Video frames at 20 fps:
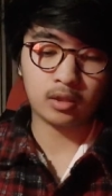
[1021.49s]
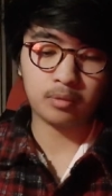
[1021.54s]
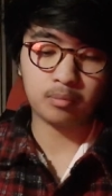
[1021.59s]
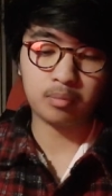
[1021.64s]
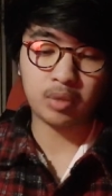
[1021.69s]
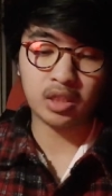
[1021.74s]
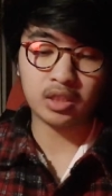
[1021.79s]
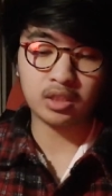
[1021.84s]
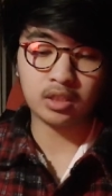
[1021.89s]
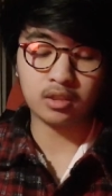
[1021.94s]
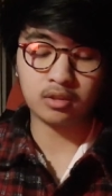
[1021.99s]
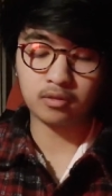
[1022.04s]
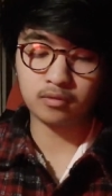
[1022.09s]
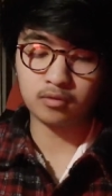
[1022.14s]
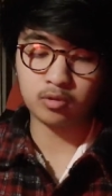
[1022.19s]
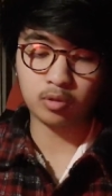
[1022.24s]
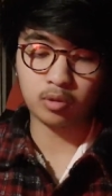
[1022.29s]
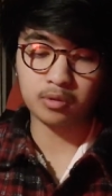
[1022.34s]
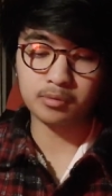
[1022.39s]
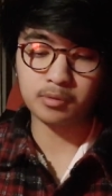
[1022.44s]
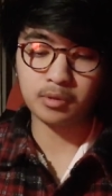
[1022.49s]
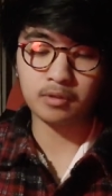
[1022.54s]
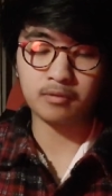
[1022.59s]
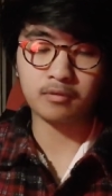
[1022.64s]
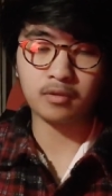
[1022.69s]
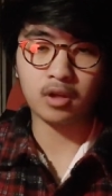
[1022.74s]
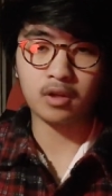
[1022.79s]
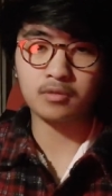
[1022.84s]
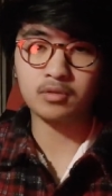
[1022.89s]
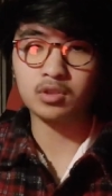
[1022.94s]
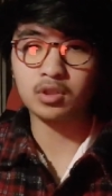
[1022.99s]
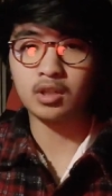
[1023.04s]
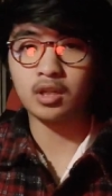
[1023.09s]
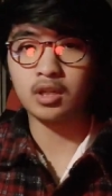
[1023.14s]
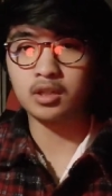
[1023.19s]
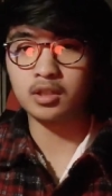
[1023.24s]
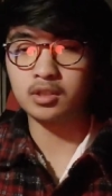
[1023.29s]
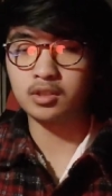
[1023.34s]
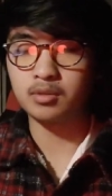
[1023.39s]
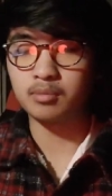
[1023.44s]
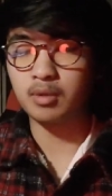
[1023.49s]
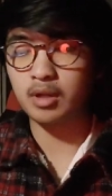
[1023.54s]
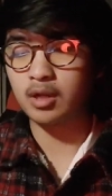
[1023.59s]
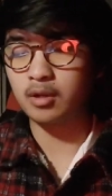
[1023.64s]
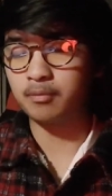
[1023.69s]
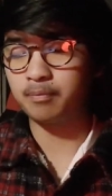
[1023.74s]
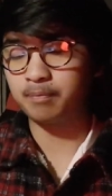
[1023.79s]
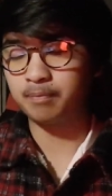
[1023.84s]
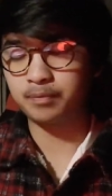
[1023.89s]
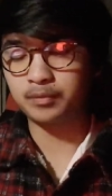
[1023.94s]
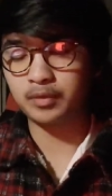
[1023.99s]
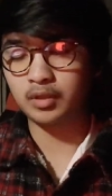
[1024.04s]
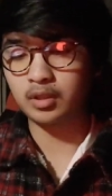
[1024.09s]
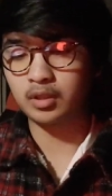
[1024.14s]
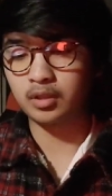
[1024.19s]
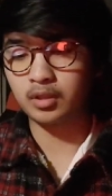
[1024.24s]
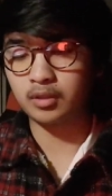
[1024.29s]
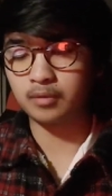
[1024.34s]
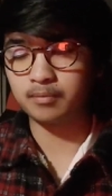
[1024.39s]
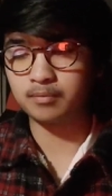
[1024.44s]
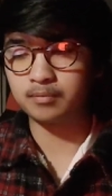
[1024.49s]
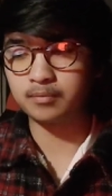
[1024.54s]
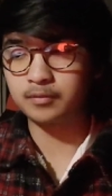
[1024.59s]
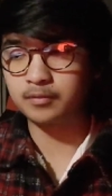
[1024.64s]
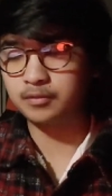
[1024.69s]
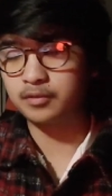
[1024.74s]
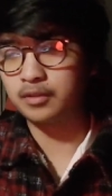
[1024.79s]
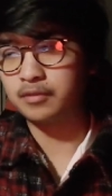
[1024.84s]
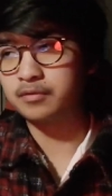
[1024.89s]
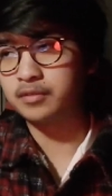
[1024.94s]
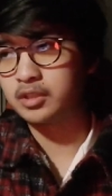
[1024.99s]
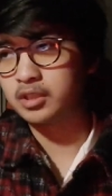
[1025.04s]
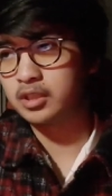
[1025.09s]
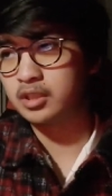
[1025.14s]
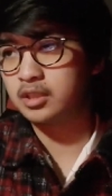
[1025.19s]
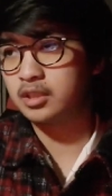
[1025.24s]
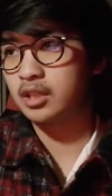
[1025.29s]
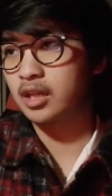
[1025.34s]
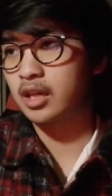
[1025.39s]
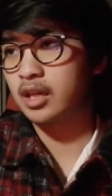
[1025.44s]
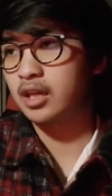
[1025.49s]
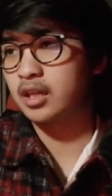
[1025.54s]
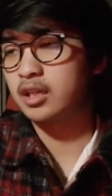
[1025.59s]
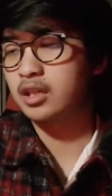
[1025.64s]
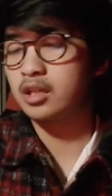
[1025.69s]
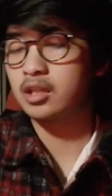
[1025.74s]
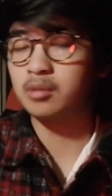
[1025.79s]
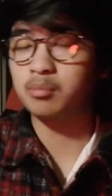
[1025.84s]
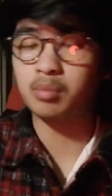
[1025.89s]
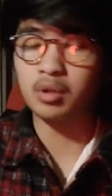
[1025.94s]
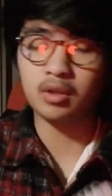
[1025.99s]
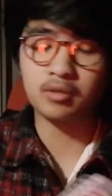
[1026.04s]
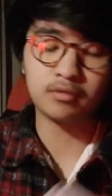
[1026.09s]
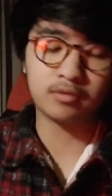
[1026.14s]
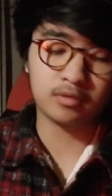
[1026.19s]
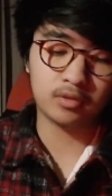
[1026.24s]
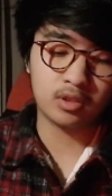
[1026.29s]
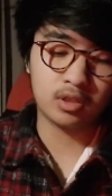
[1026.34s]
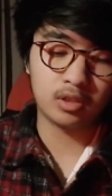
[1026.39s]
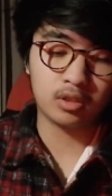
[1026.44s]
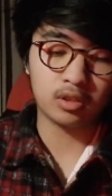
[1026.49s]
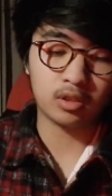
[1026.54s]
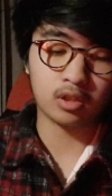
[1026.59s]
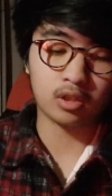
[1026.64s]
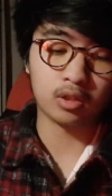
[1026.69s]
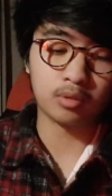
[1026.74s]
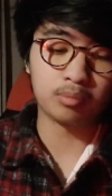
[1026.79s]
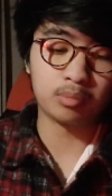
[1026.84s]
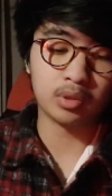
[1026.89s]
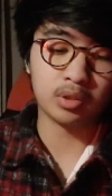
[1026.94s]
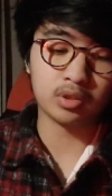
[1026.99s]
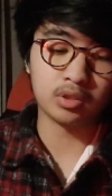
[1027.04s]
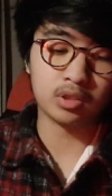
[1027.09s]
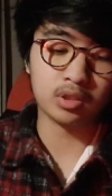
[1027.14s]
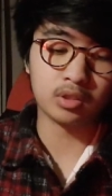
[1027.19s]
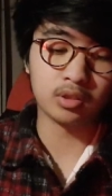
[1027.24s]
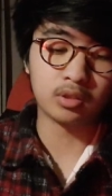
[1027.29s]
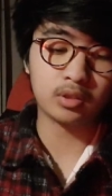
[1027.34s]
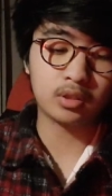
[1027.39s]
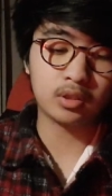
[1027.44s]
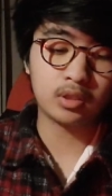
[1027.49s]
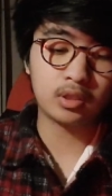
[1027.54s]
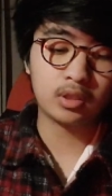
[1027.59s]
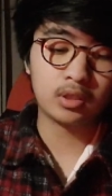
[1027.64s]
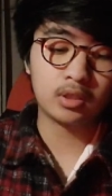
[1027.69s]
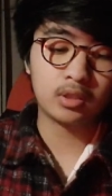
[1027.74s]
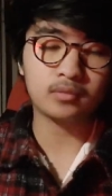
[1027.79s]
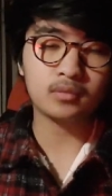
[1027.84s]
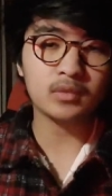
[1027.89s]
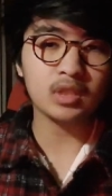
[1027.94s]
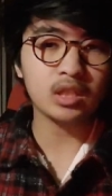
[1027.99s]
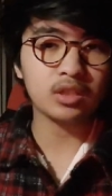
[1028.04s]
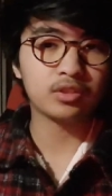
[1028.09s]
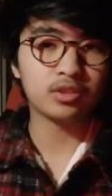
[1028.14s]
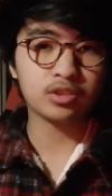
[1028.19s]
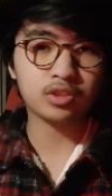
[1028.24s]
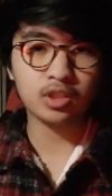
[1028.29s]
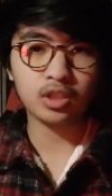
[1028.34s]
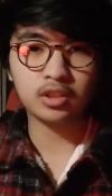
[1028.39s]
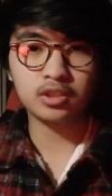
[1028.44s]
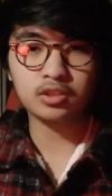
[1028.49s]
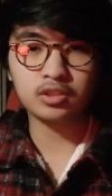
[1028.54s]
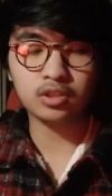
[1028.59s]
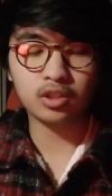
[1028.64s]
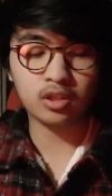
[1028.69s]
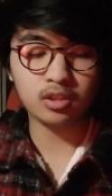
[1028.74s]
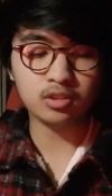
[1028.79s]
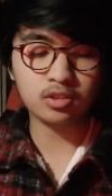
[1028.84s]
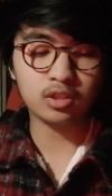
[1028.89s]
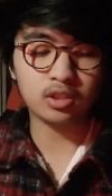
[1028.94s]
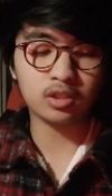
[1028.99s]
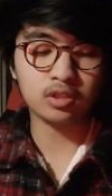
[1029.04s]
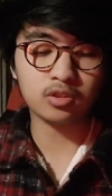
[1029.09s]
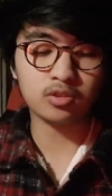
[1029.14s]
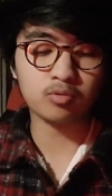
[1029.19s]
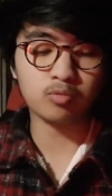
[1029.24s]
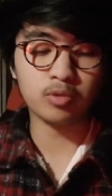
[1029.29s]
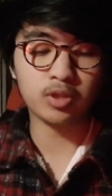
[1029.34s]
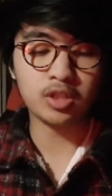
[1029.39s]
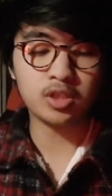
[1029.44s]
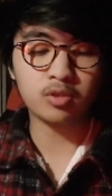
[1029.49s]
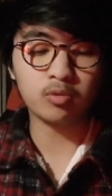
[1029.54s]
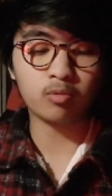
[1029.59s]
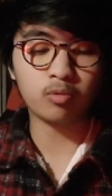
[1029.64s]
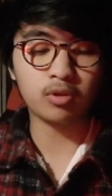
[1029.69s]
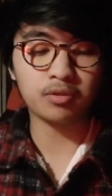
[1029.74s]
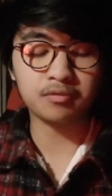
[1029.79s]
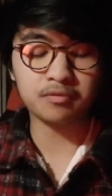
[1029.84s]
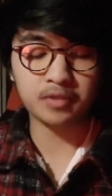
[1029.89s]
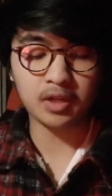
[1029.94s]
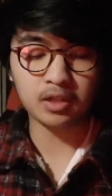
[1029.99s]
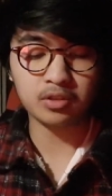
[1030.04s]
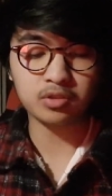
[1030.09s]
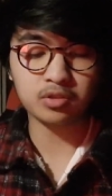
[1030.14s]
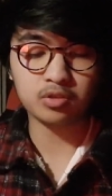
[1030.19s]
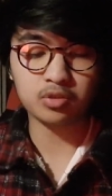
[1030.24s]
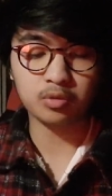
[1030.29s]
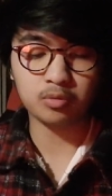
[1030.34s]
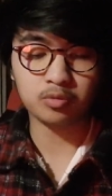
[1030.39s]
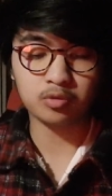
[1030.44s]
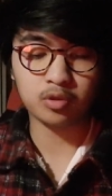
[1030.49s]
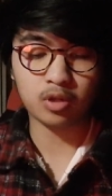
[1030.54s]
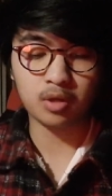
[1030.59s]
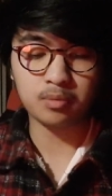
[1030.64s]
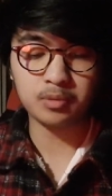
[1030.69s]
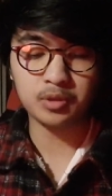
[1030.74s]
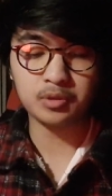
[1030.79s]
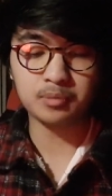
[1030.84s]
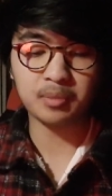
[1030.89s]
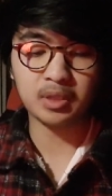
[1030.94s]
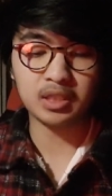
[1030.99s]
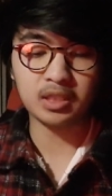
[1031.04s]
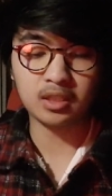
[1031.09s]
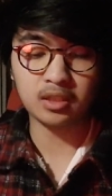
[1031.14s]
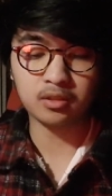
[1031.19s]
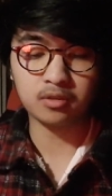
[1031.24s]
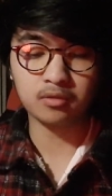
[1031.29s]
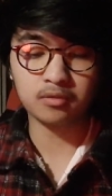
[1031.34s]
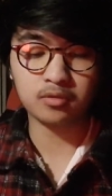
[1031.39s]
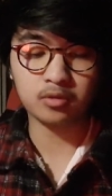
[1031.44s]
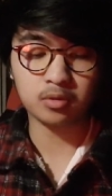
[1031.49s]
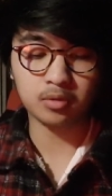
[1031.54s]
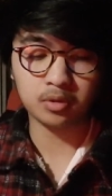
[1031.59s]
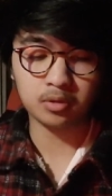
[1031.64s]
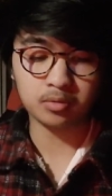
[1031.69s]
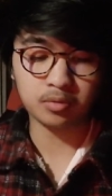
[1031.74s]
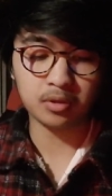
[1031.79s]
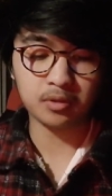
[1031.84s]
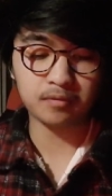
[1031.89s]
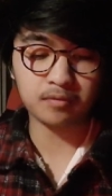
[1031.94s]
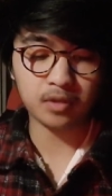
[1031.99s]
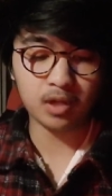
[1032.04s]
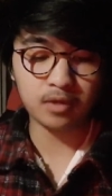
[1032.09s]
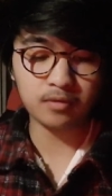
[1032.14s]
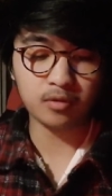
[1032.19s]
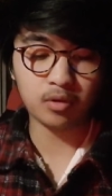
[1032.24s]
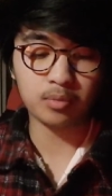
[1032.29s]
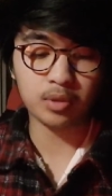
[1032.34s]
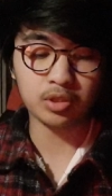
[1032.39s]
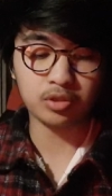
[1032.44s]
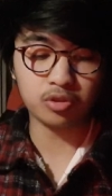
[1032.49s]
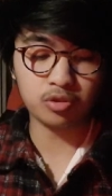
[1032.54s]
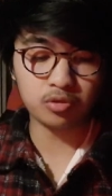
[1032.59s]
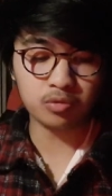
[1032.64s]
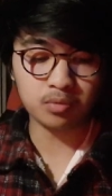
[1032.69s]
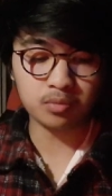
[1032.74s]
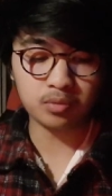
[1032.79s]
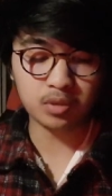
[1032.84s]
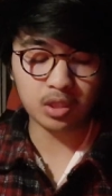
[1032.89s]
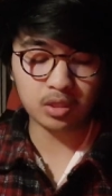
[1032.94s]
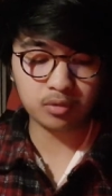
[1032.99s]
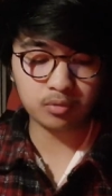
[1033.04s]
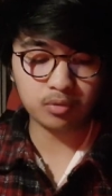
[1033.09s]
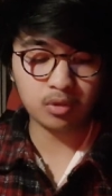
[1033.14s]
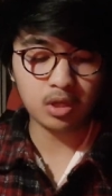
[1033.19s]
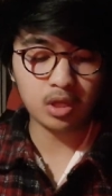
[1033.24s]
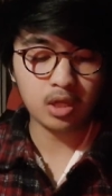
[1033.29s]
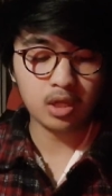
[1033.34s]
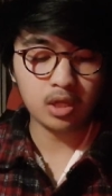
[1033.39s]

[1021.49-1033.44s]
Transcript: by the end of 2025. So that is about 50K and above per year. The second task is reach 1,000 subscribers by the end of 2025 on my YouTube channel.